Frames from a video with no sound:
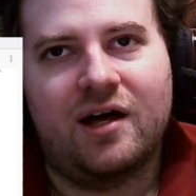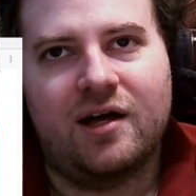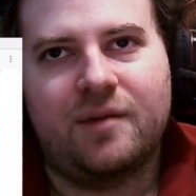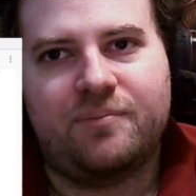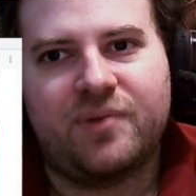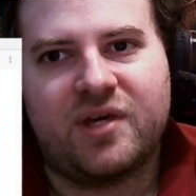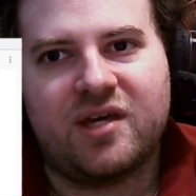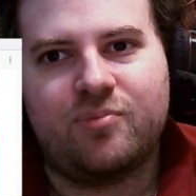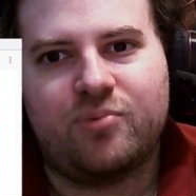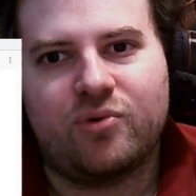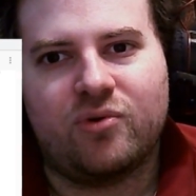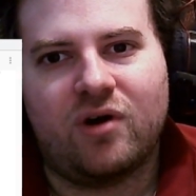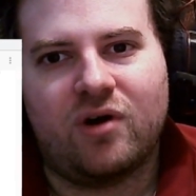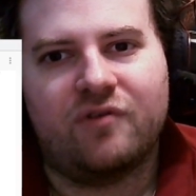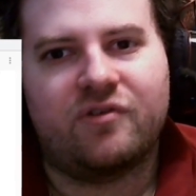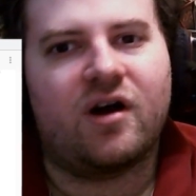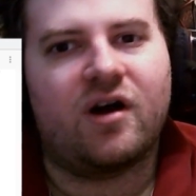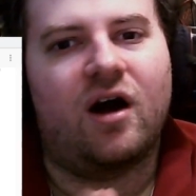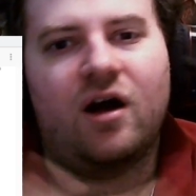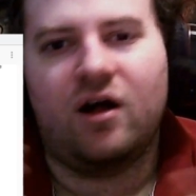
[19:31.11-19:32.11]
people
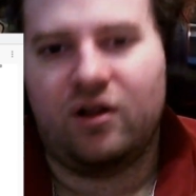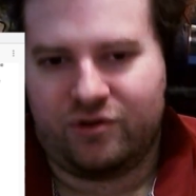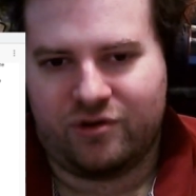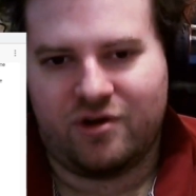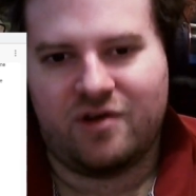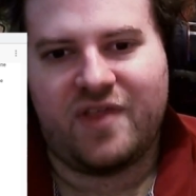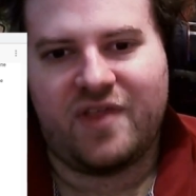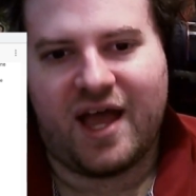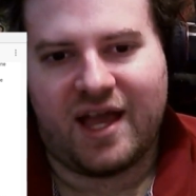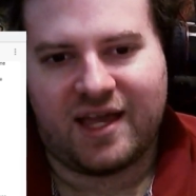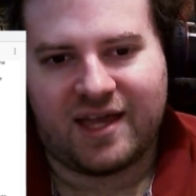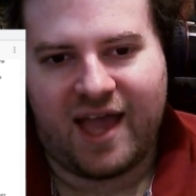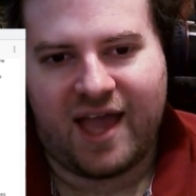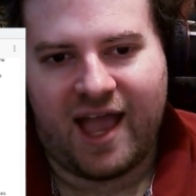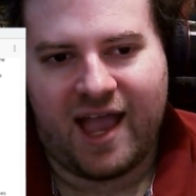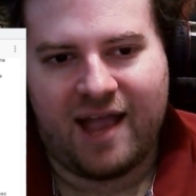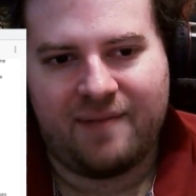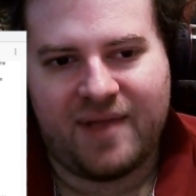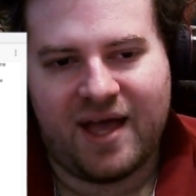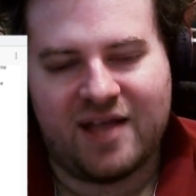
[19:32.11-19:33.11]
of color in that
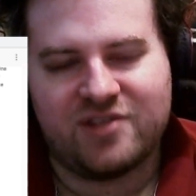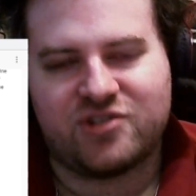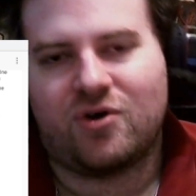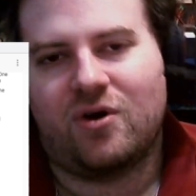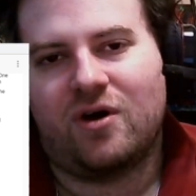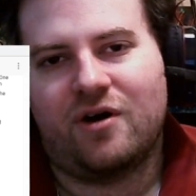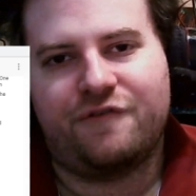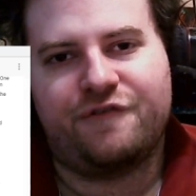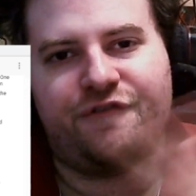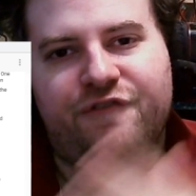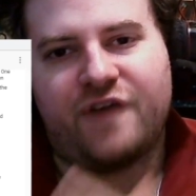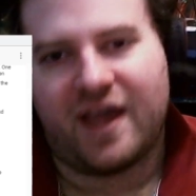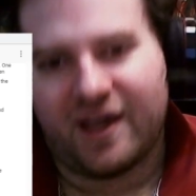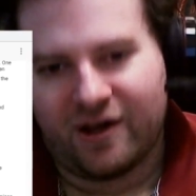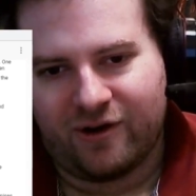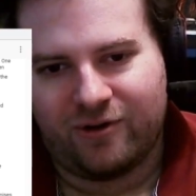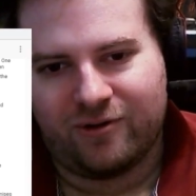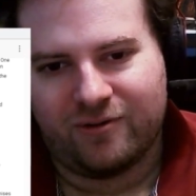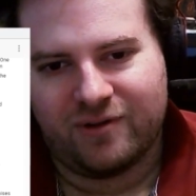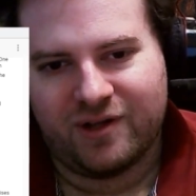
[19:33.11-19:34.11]
game, that's going to
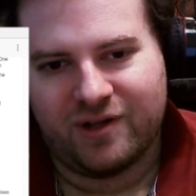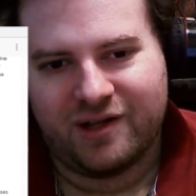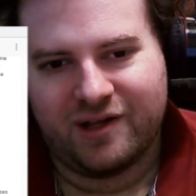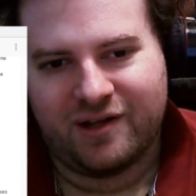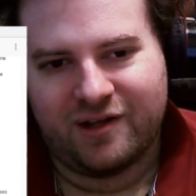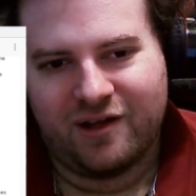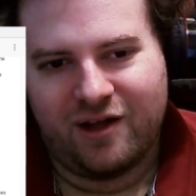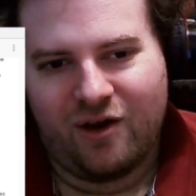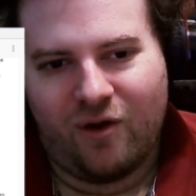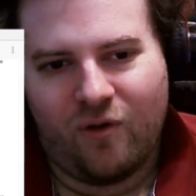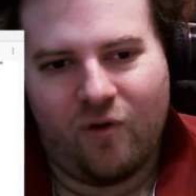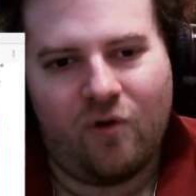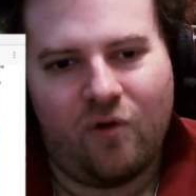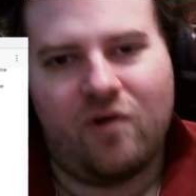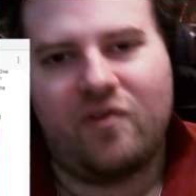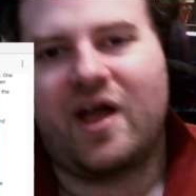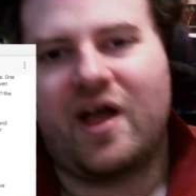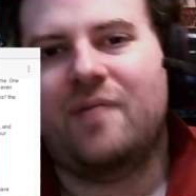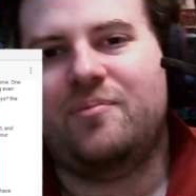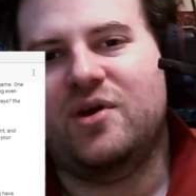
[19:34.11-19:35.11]
fail, or
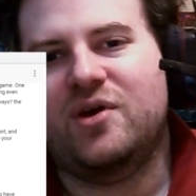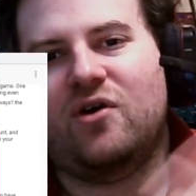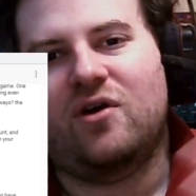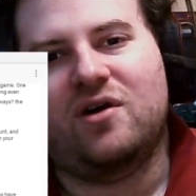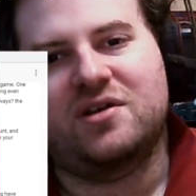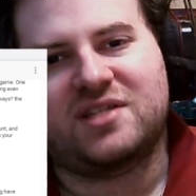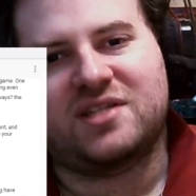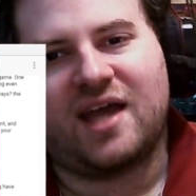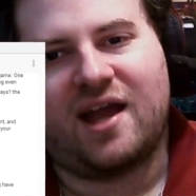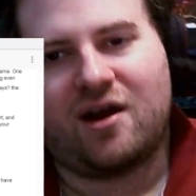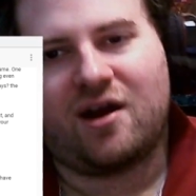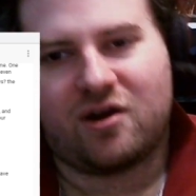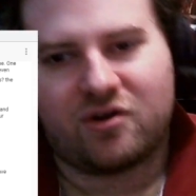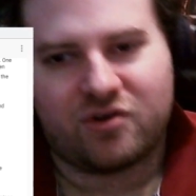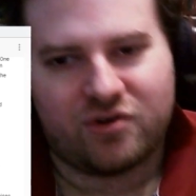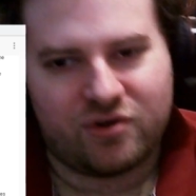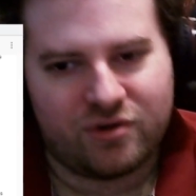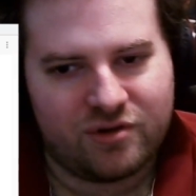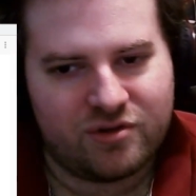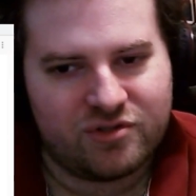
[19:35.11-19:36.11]
that because
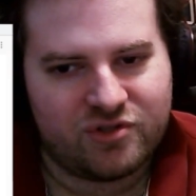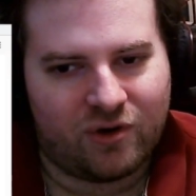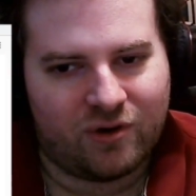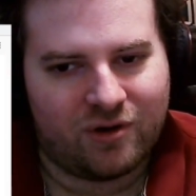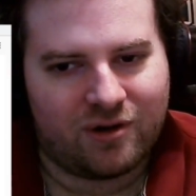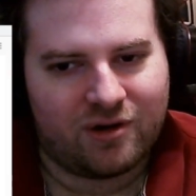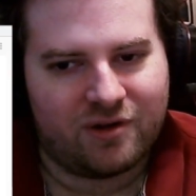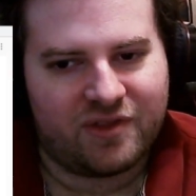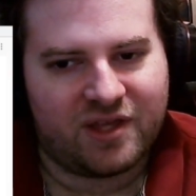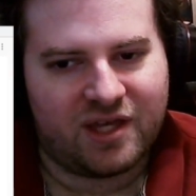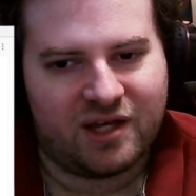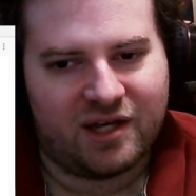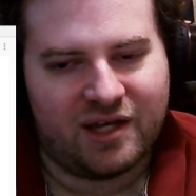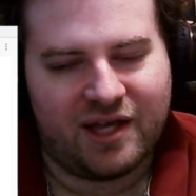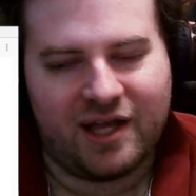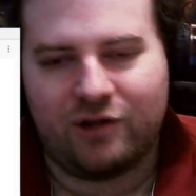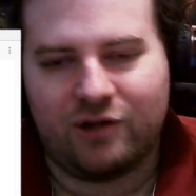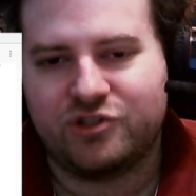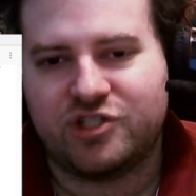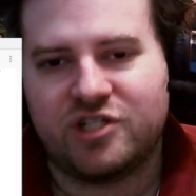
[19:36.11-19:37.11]
characters are the
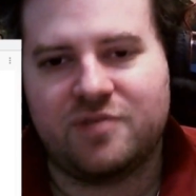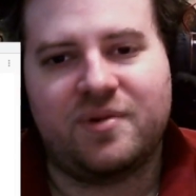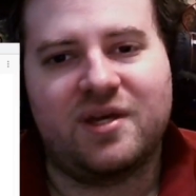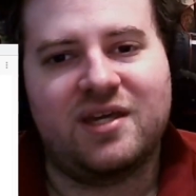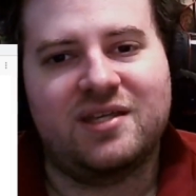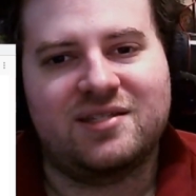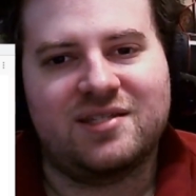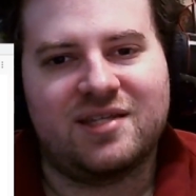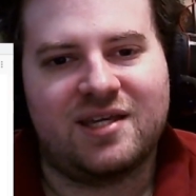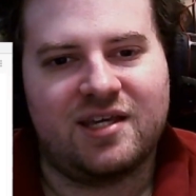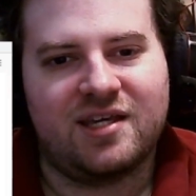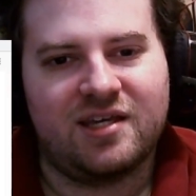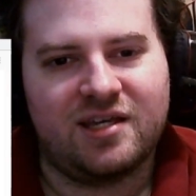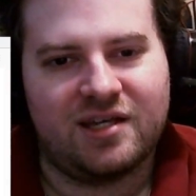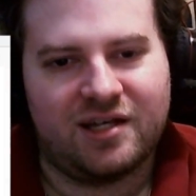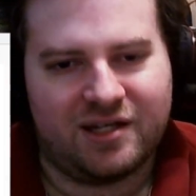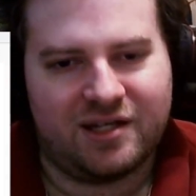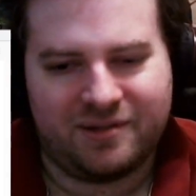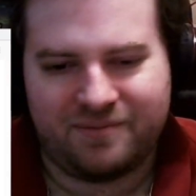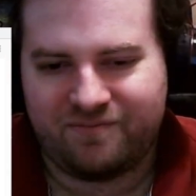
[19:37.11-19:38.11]

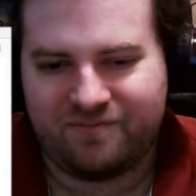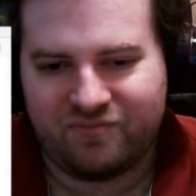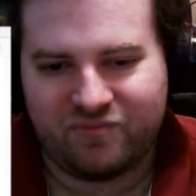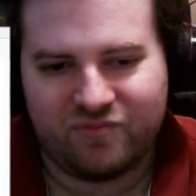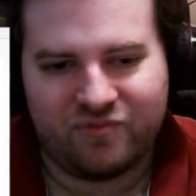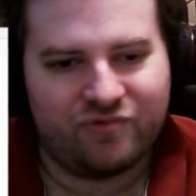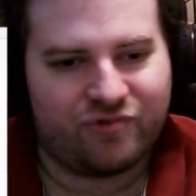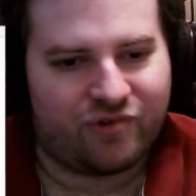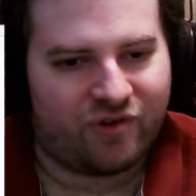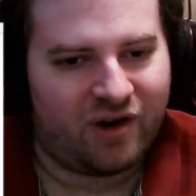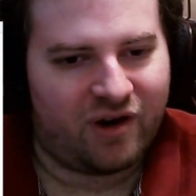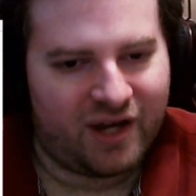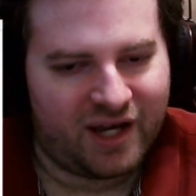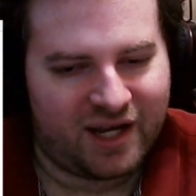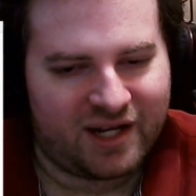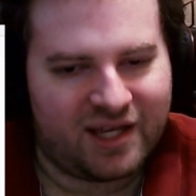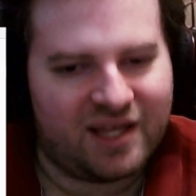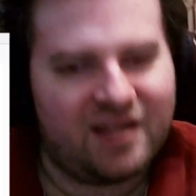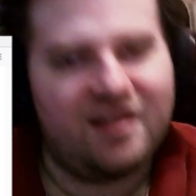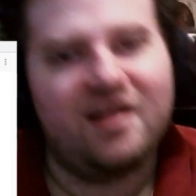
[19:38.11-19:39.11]
LGBT
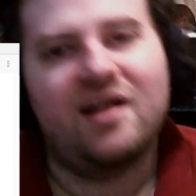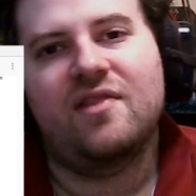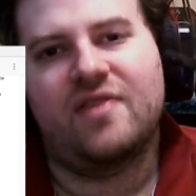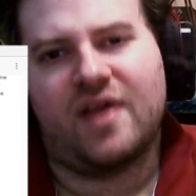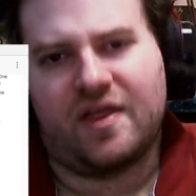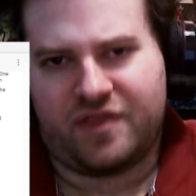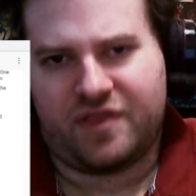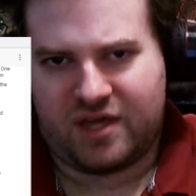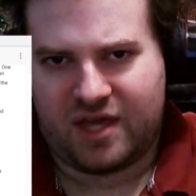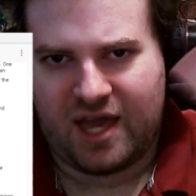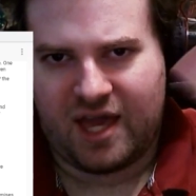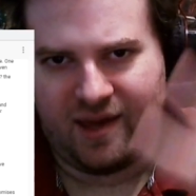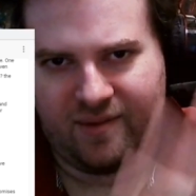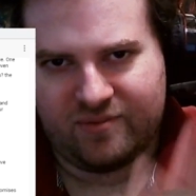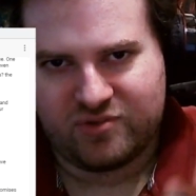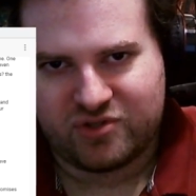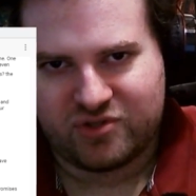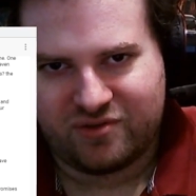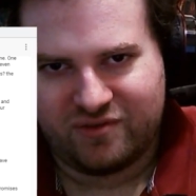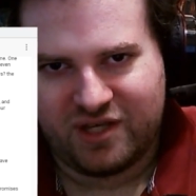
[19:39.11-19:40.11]
variety, that the
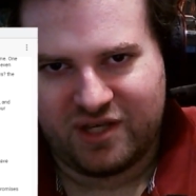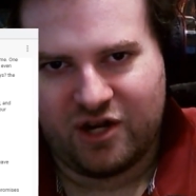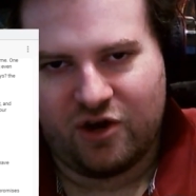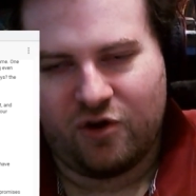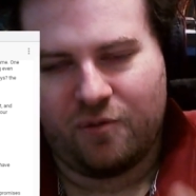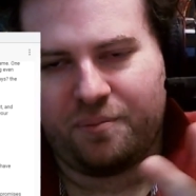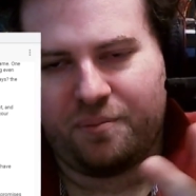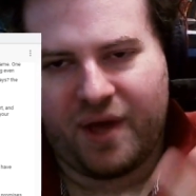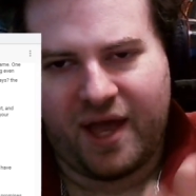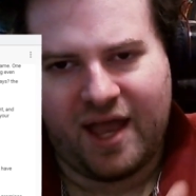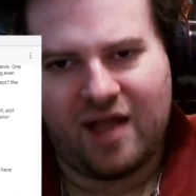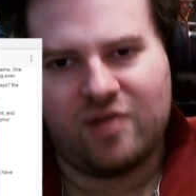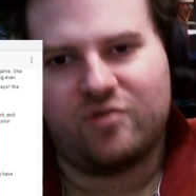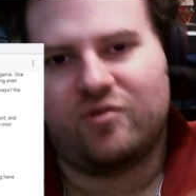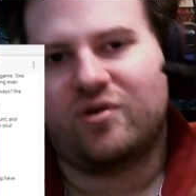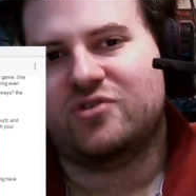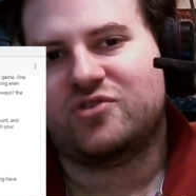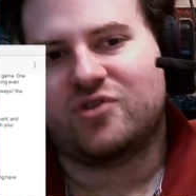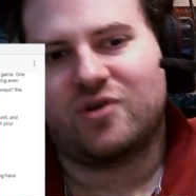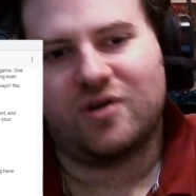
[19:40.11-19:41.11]
game's, you know,
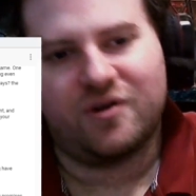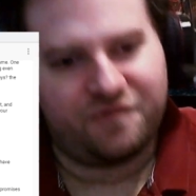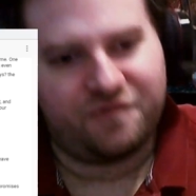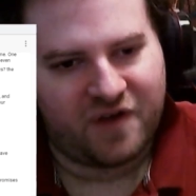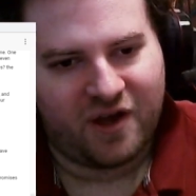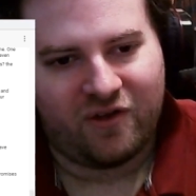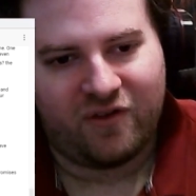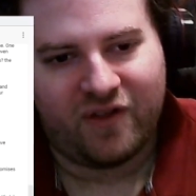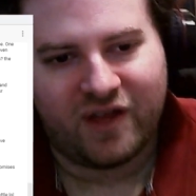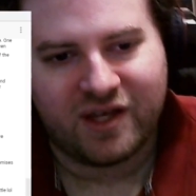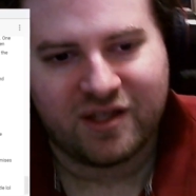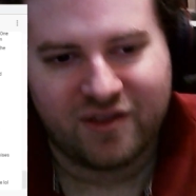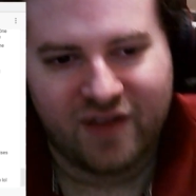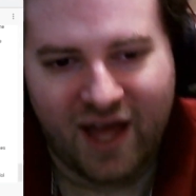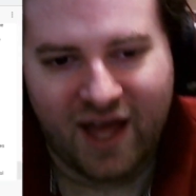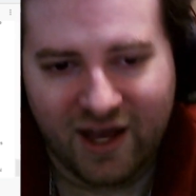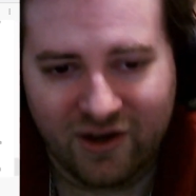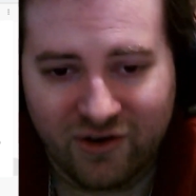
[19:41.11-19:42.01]
pandering is going to fail like that.